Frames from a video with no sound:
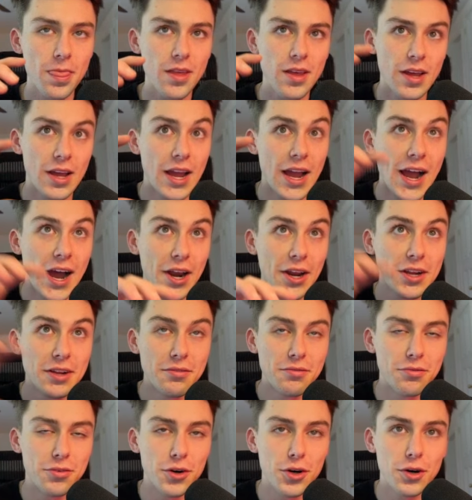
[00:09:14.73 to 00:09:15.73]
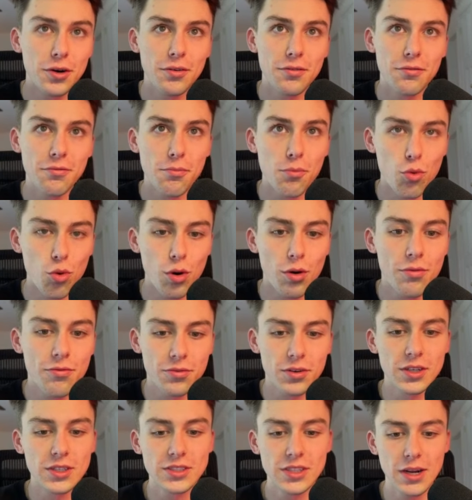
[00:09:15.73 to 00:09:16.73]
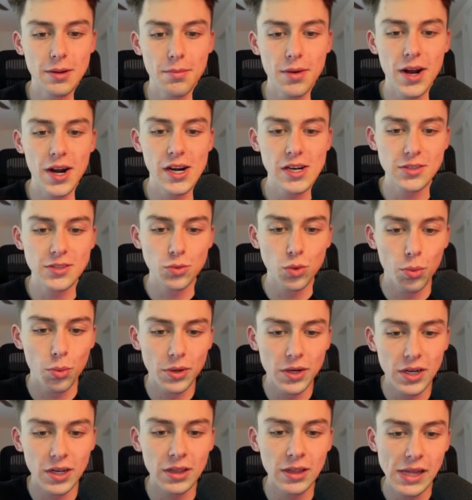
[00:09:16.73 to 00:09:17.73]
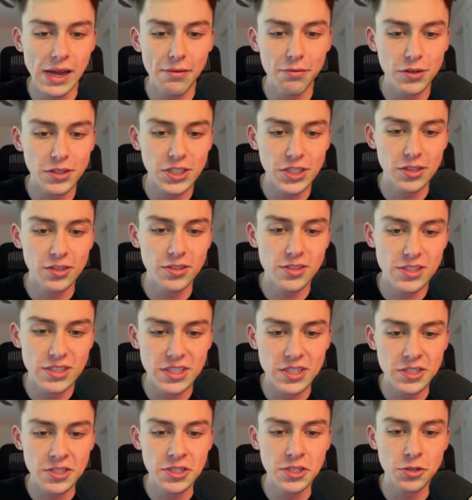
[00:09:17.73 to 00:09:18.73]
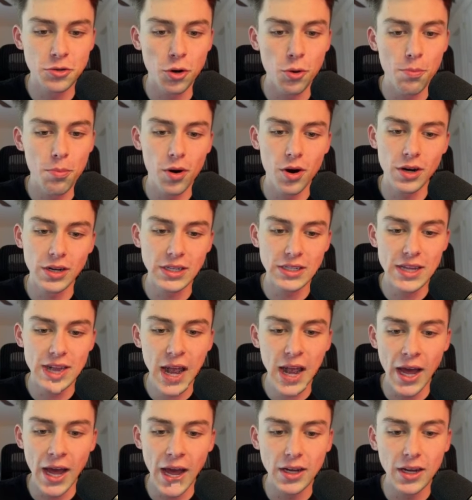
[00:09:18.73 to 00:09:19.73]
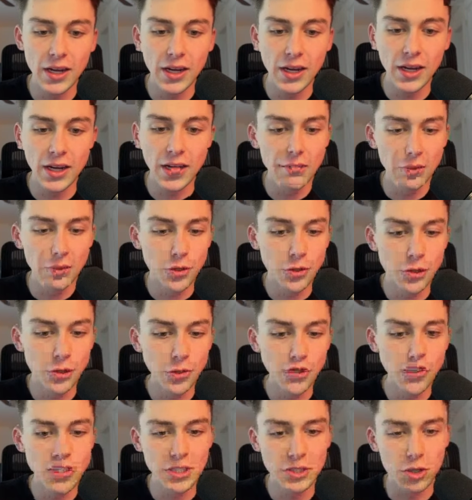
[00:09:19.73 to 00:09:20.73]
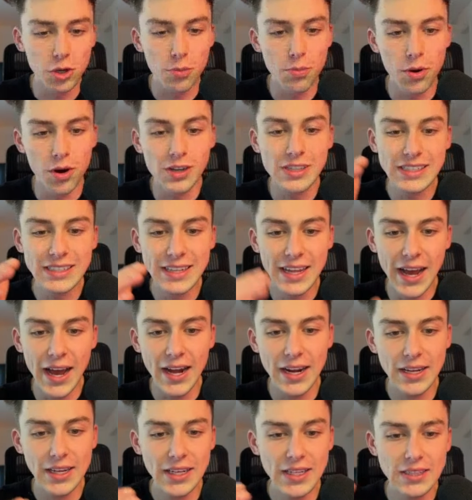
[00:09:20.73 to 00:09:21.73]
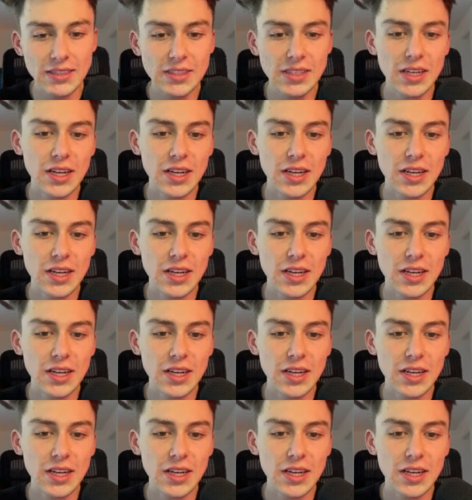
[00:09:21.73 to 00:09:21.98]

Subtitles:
how to convert more first-time buyers. And what we're going to leverage here is this zero-party data. If you don't know what zero-party data is